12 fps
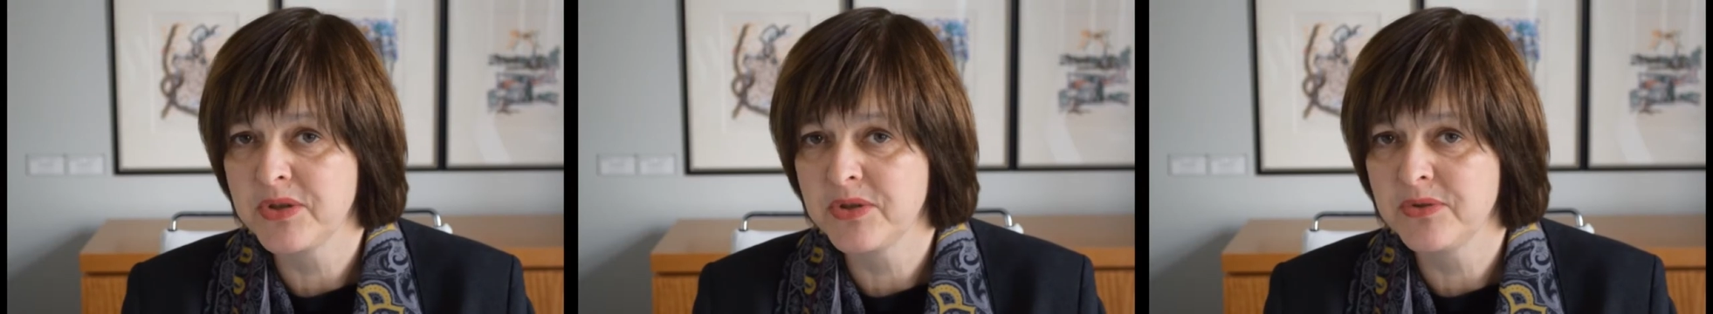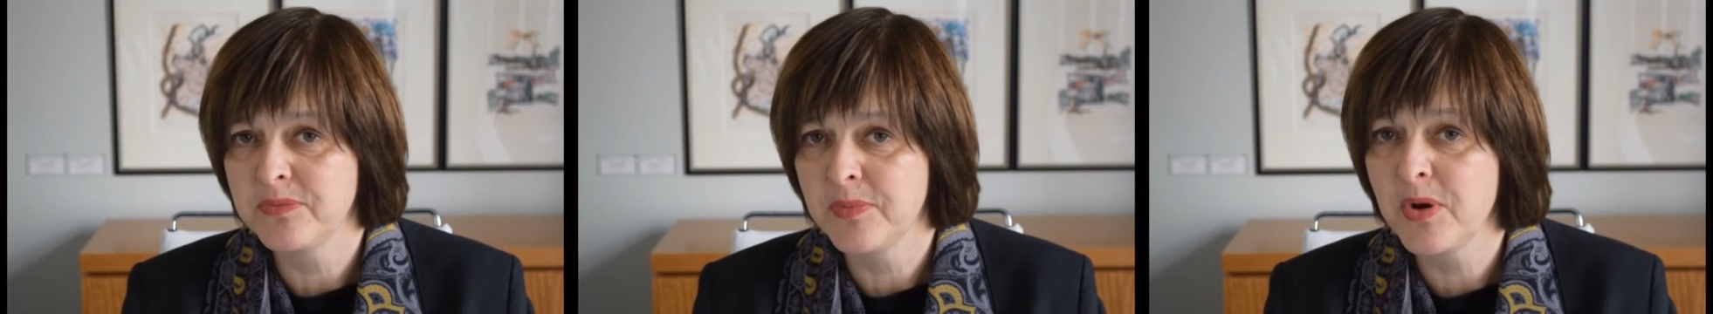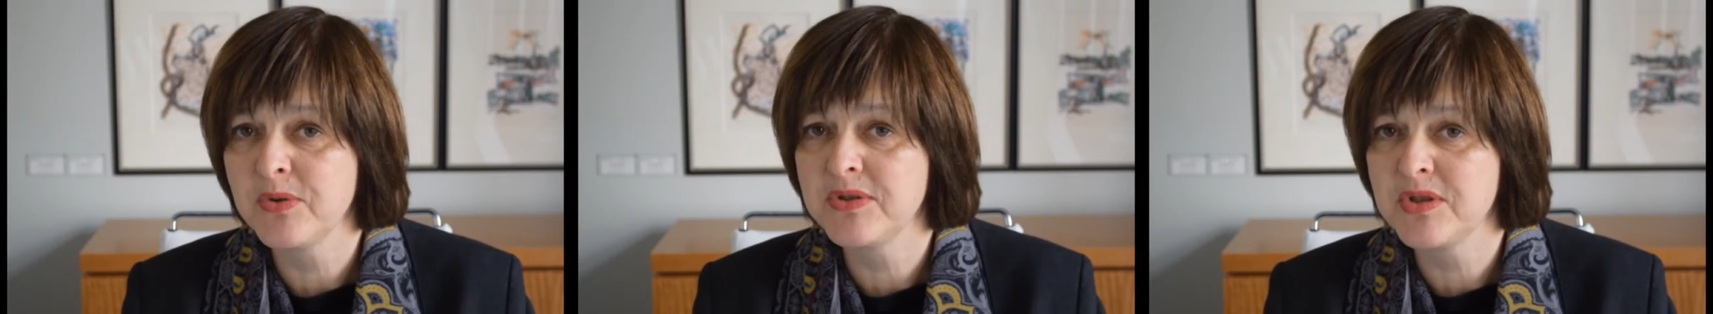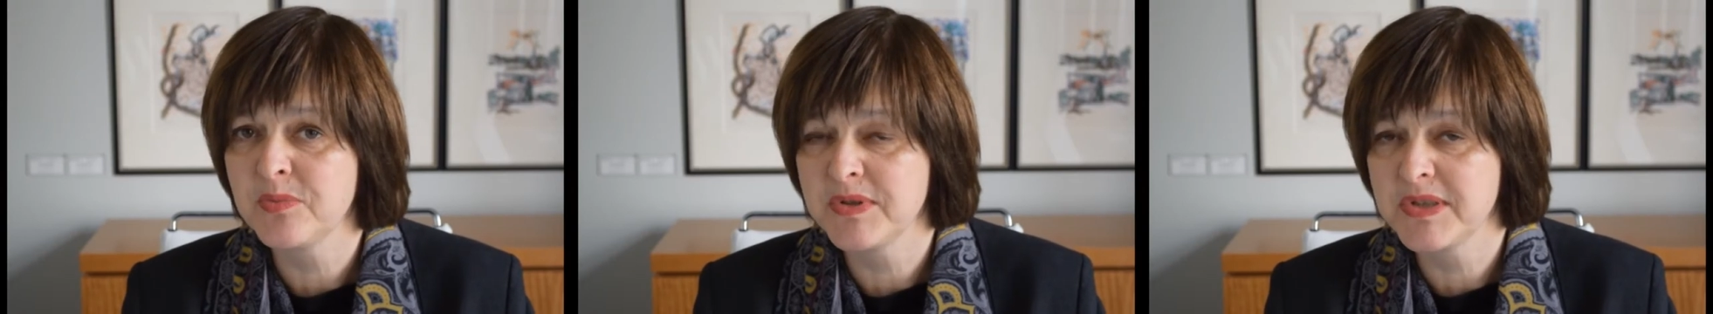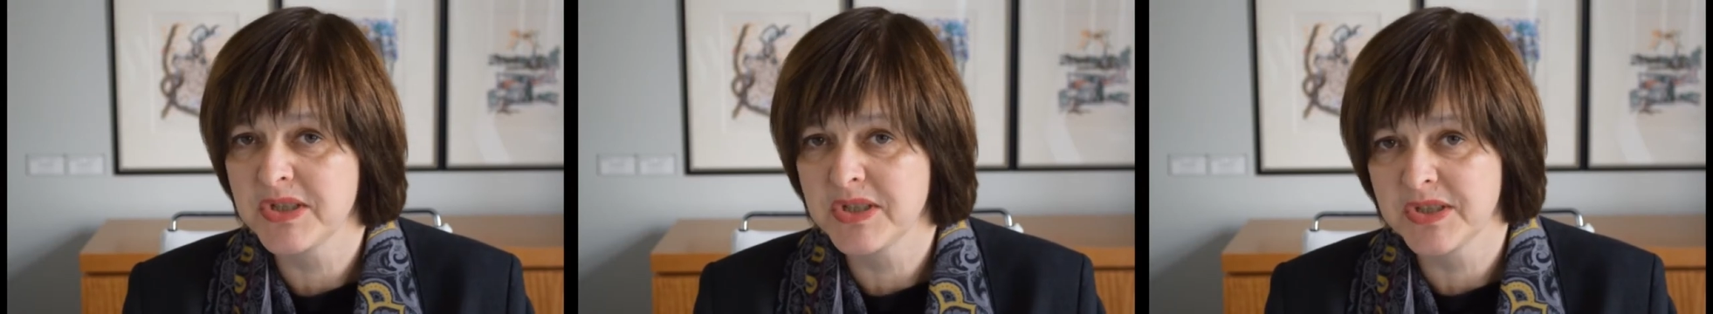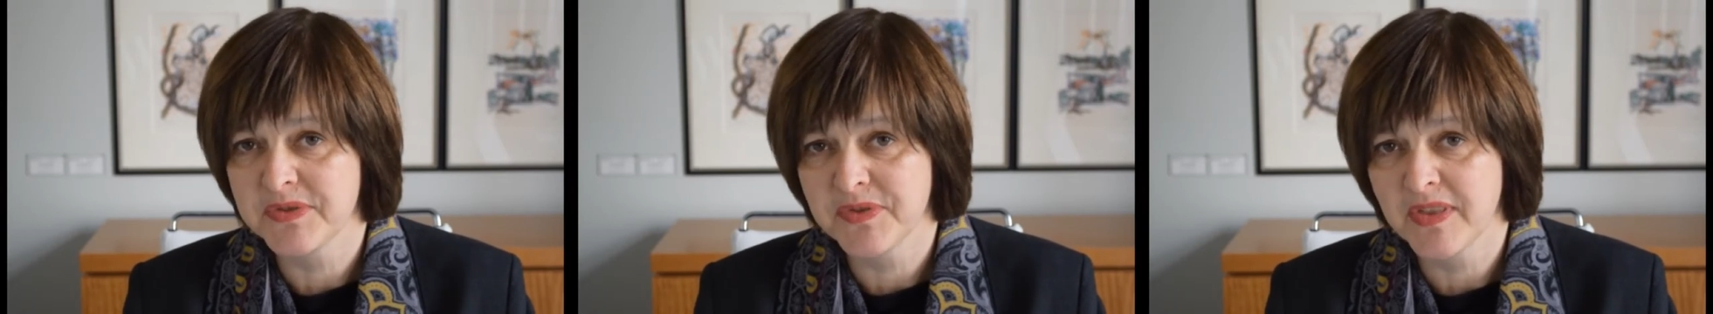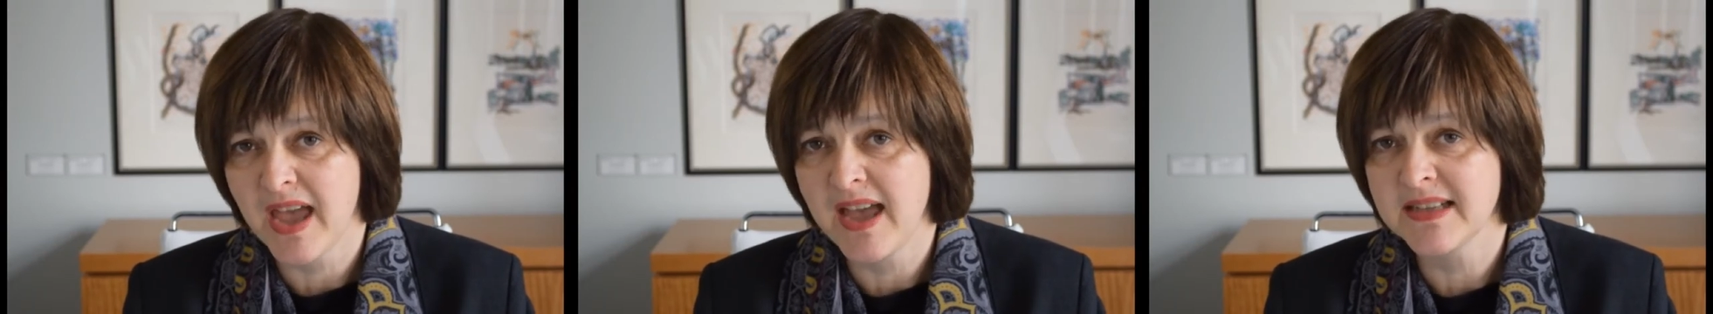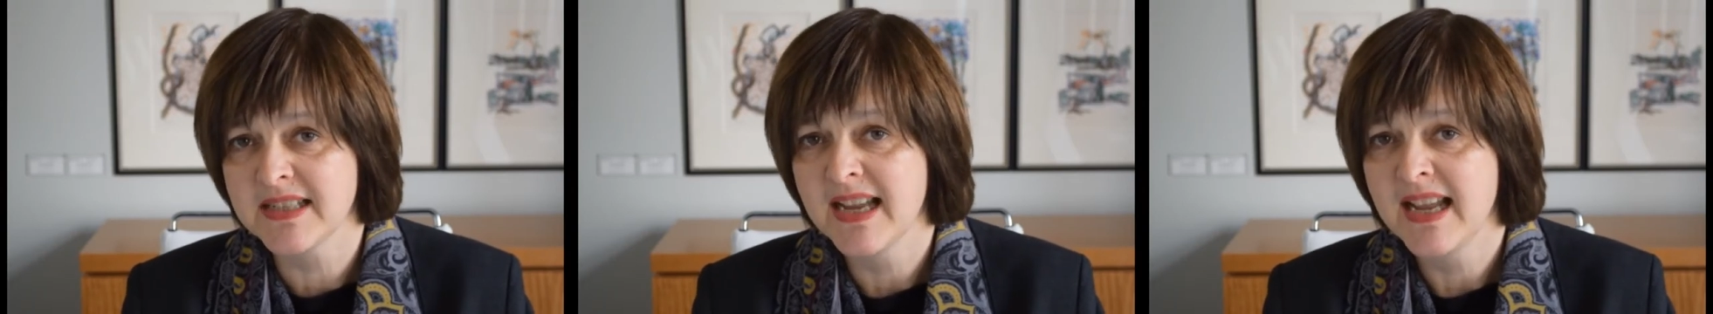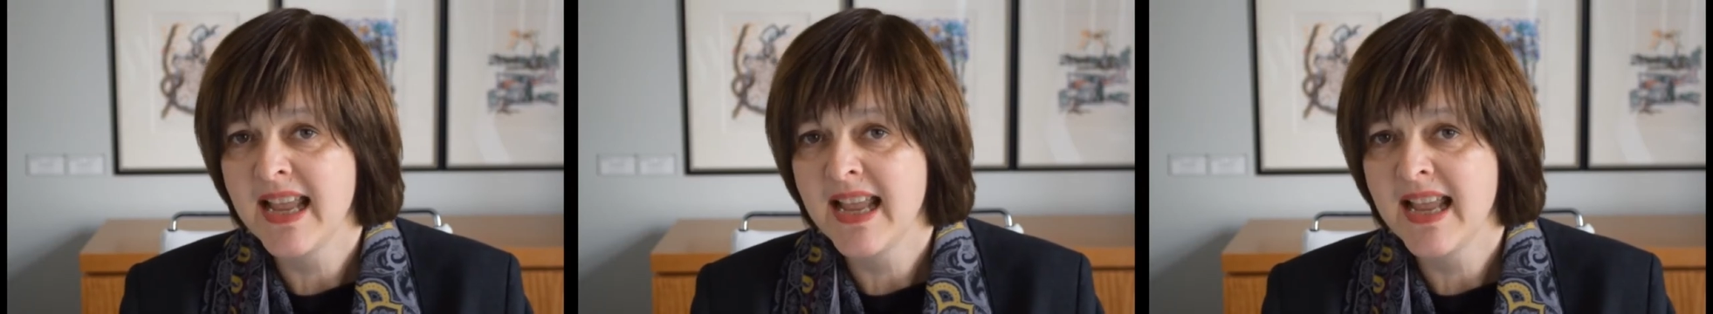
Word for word: to post your positions for that.